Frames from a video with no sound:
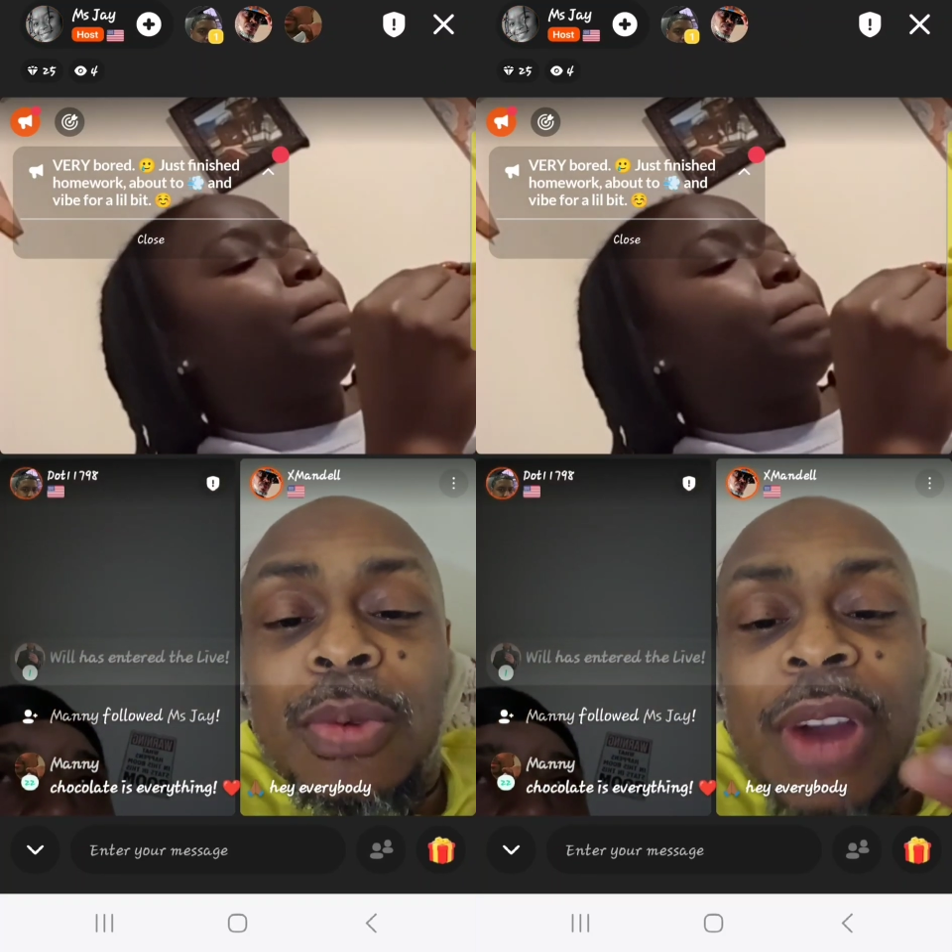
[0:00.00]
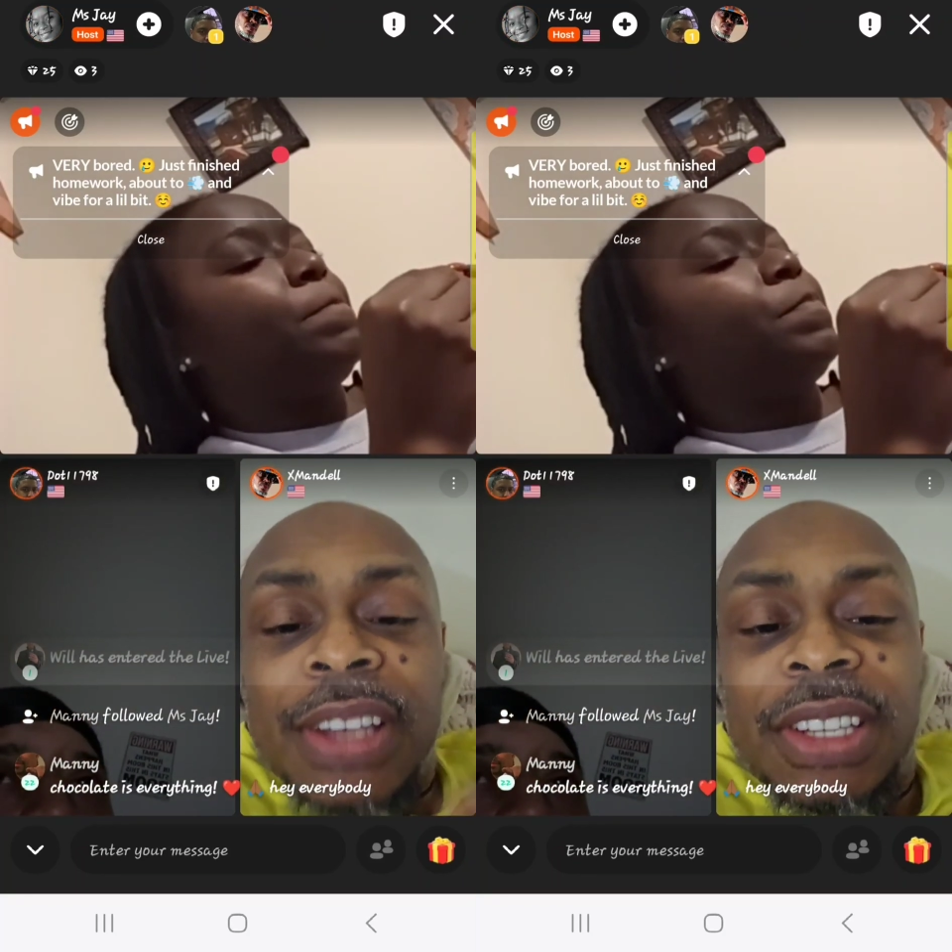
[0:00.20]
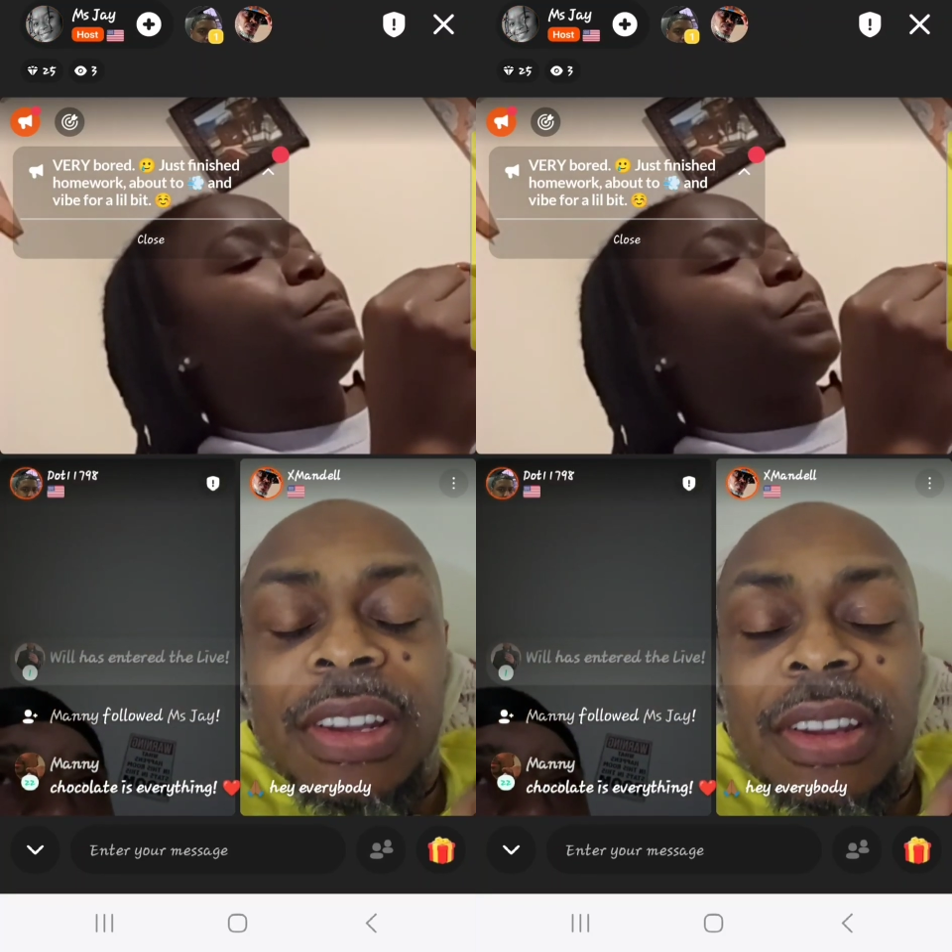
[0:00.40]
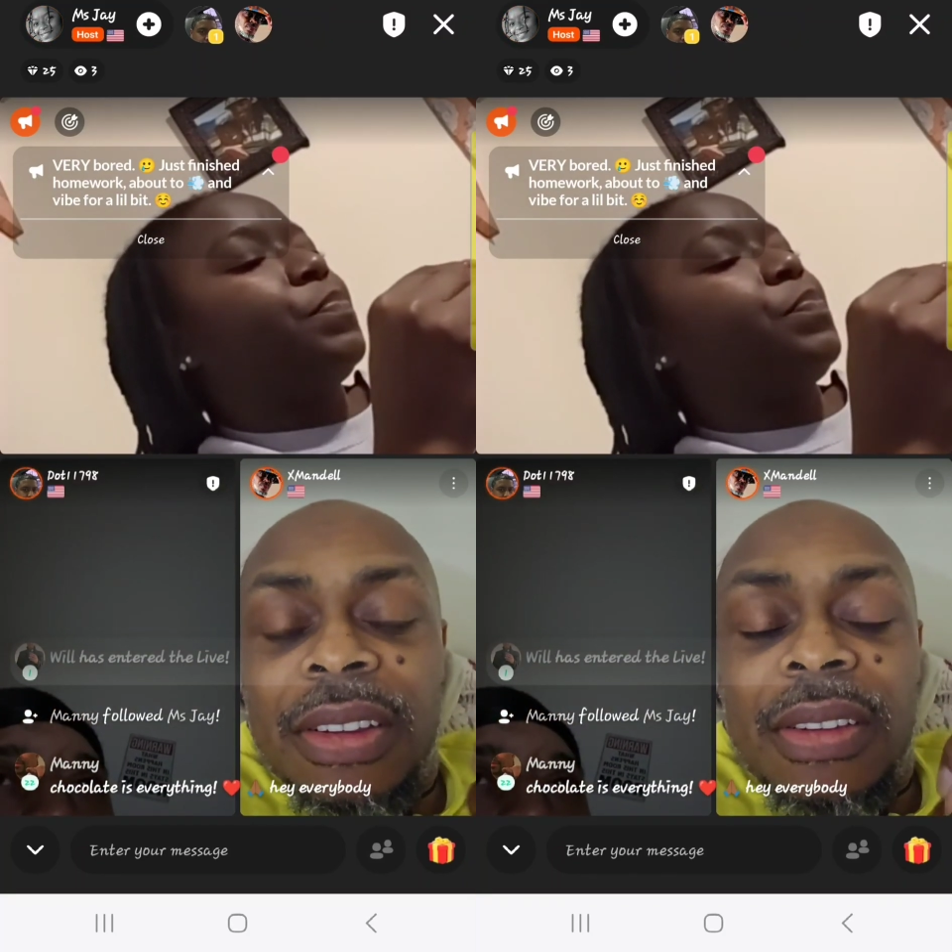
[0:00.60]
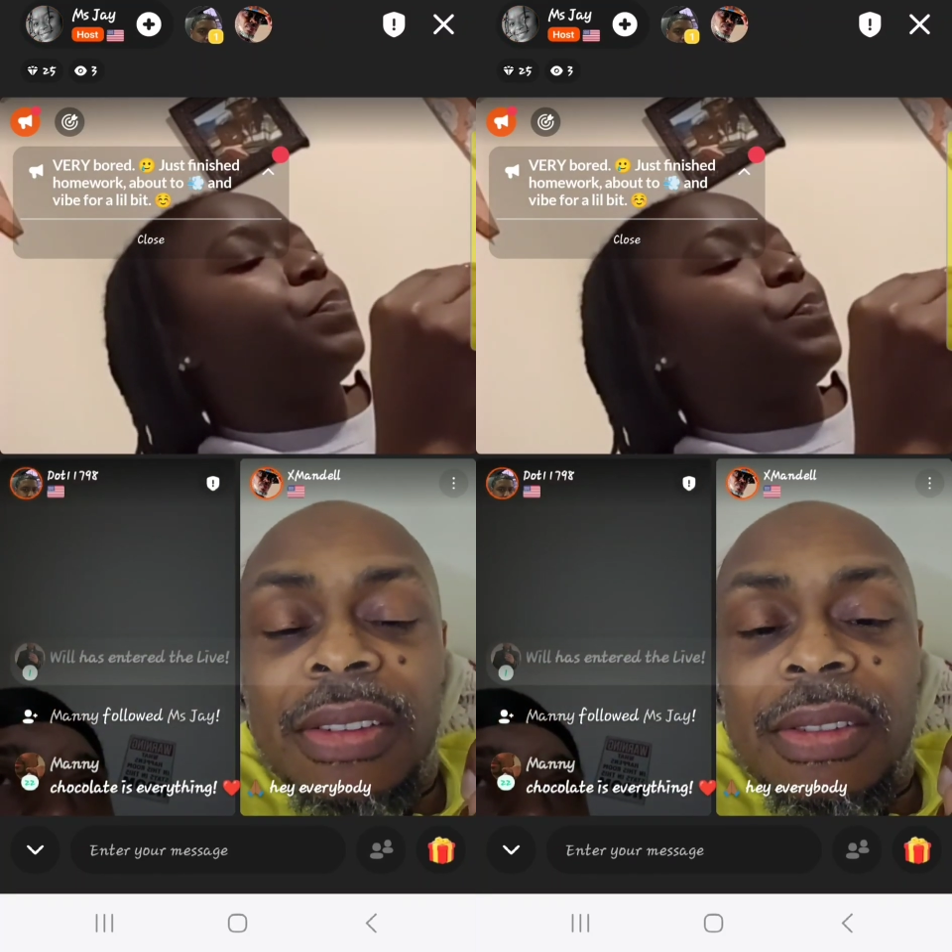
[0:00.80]
arrested.
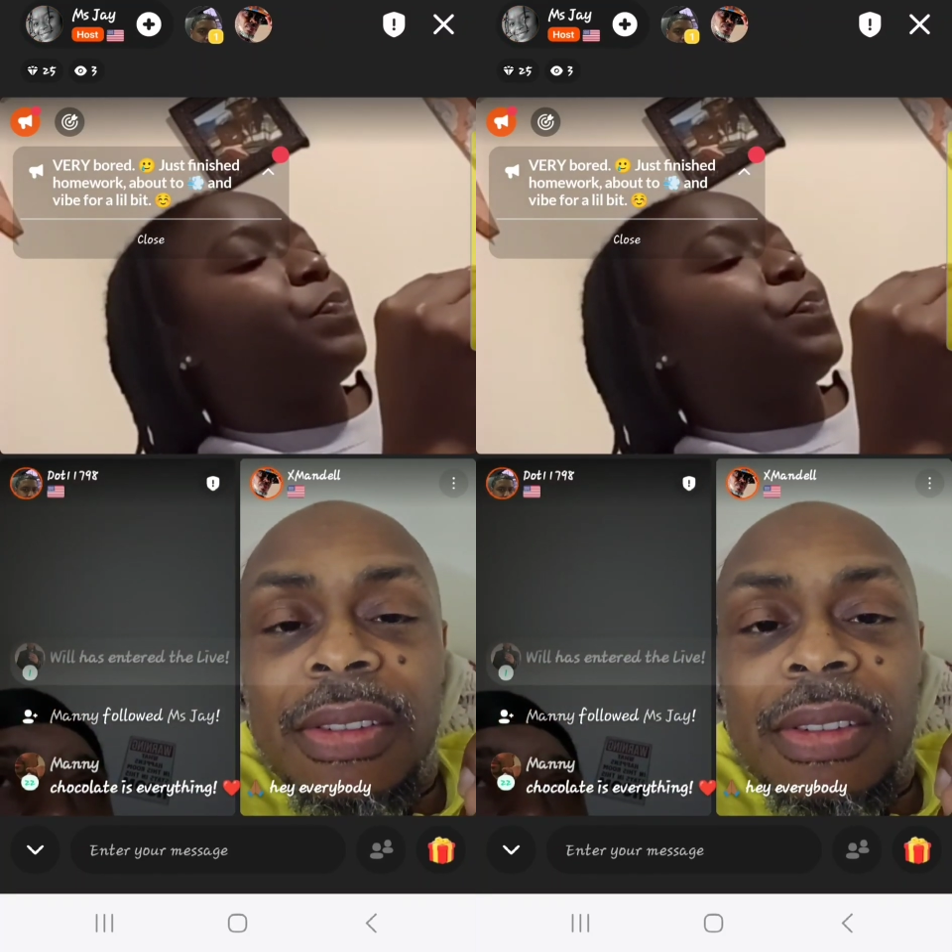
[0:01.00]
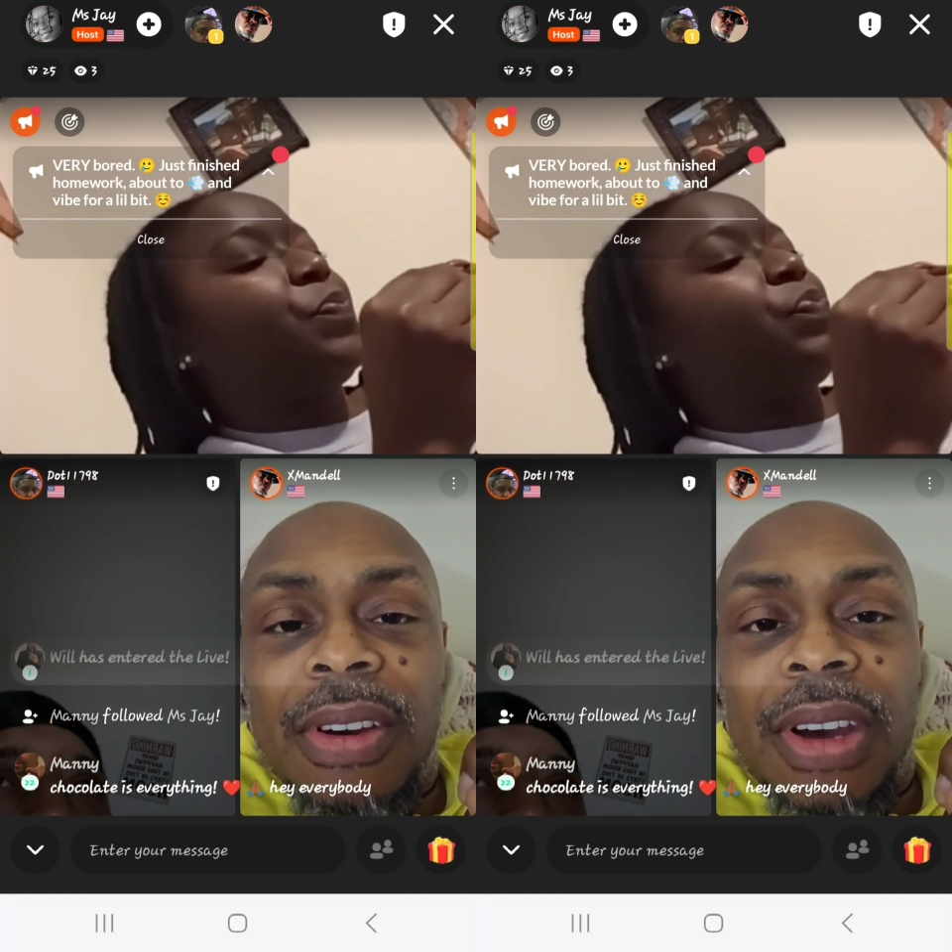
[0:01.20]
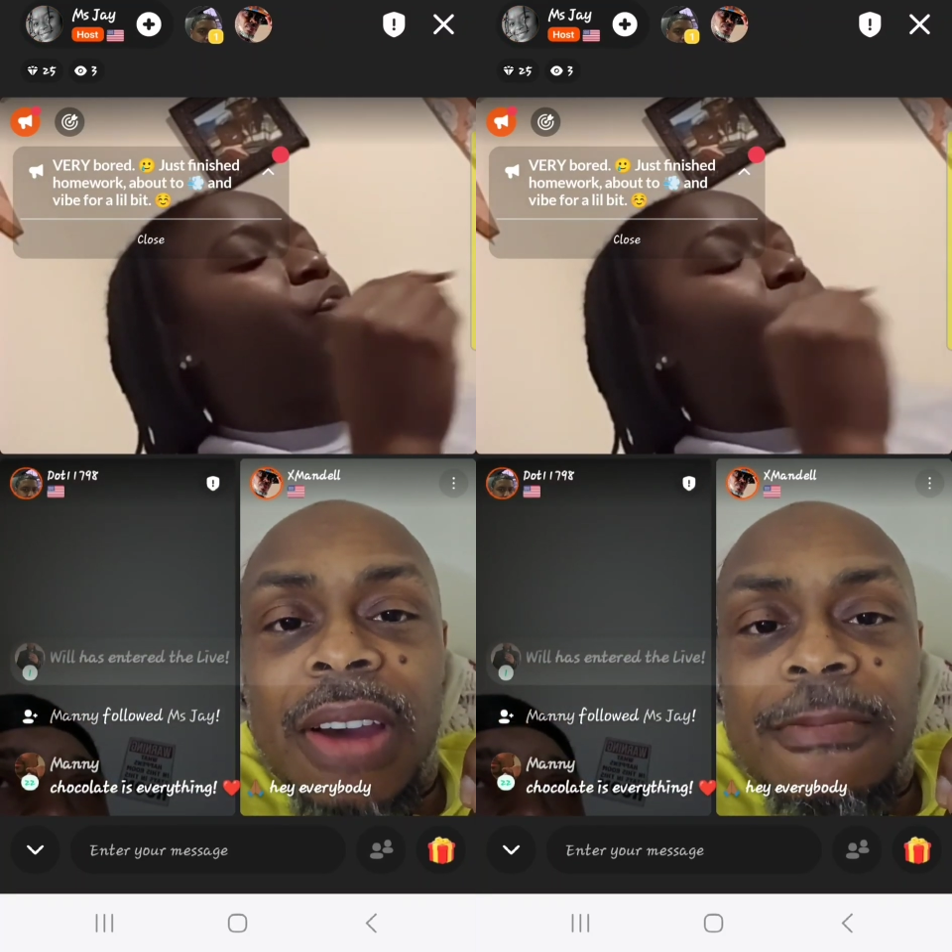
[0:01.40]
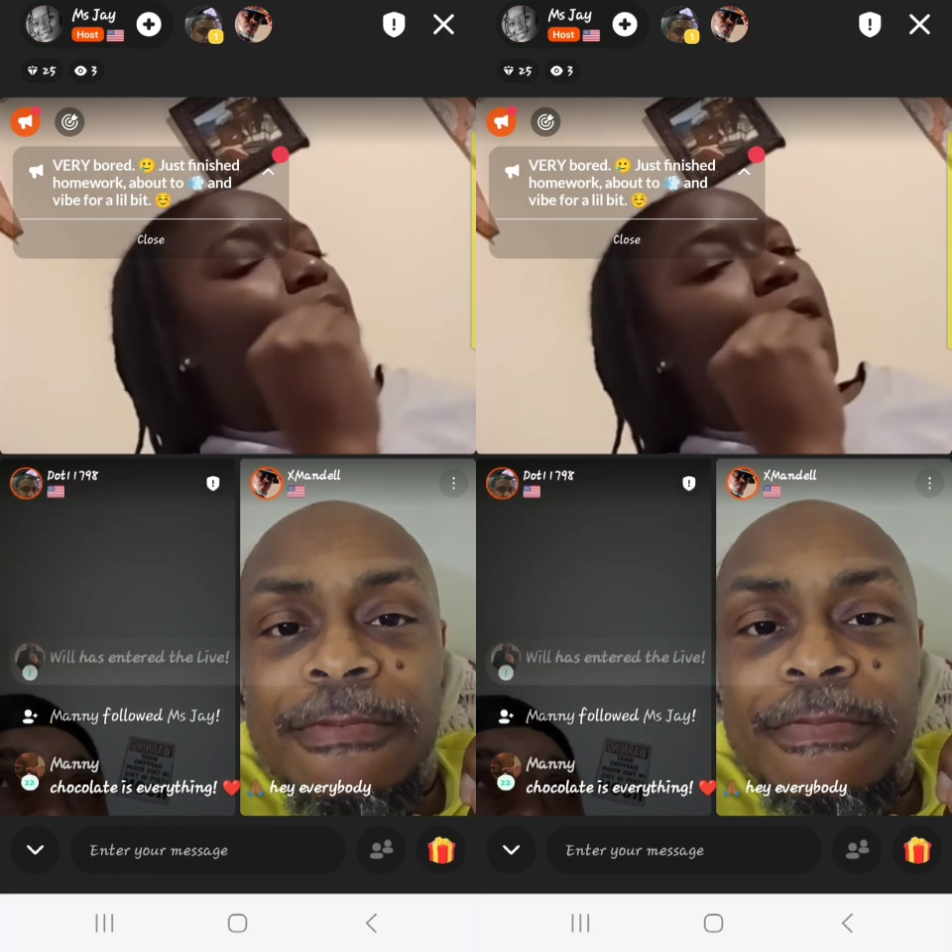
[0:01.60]
Okay.